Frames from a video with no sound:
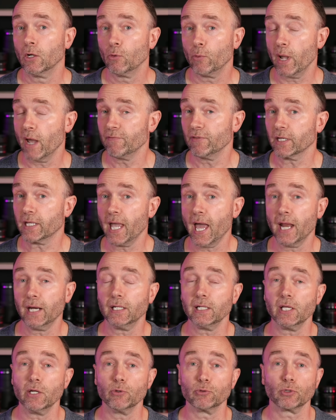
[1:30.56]
We have the
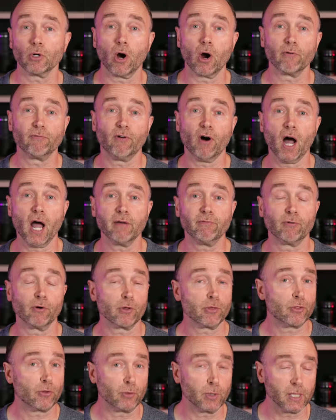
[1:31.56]
Canon EOS R5 for
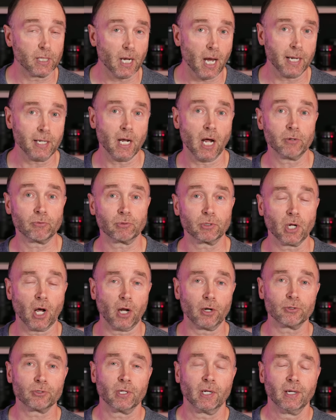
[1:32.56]

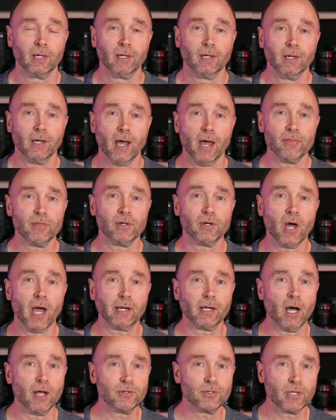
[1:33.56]
$3,900 and the
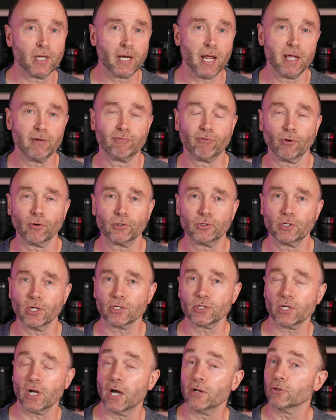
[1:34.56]
Nikon Z8 for
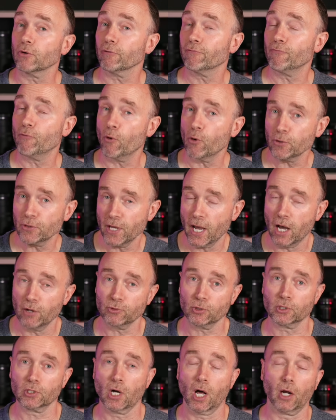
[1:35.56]
just under
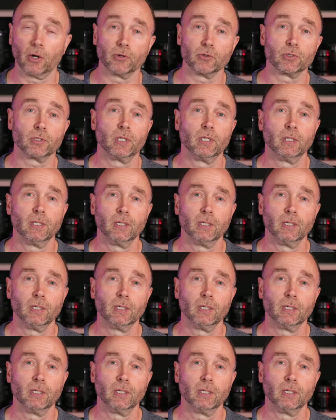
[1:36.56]
$4,000.